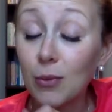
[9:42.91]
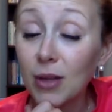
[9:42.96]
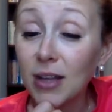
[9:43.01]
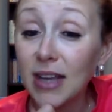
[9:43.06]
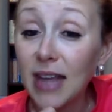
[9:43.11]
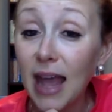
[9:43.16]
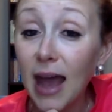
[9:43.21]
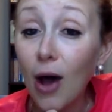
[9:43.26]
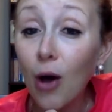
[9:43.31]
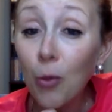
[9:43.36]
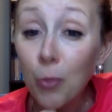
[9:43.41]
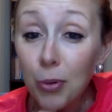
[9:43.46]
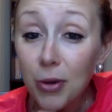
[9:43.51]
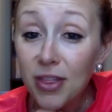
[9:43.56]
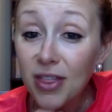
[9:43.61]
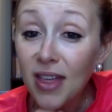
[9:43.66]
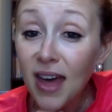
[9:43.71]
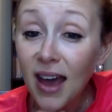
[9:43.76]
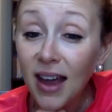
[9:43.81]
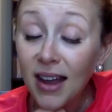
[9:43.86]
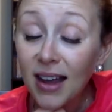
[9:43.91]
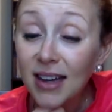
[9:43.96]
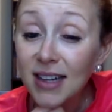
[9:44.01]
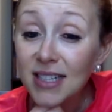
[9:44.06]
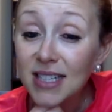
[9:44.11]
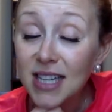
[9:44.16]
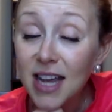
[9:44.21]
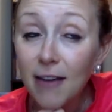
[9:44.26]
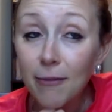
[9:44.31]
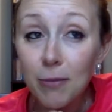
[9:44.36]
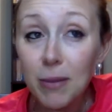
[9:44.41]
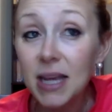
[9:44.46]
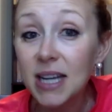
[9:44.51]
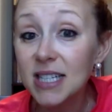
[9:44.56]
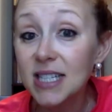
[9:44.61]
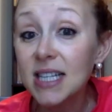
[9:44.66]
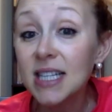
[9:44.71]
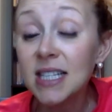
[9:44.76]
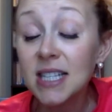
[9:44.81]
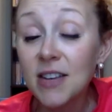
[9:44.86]
really help with that kind of stuff
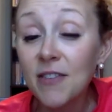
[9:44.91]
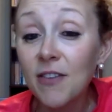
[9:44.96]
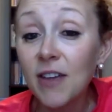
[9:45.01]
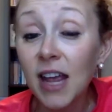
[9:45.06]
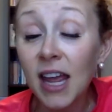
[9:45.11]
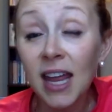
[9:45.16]
because it's a,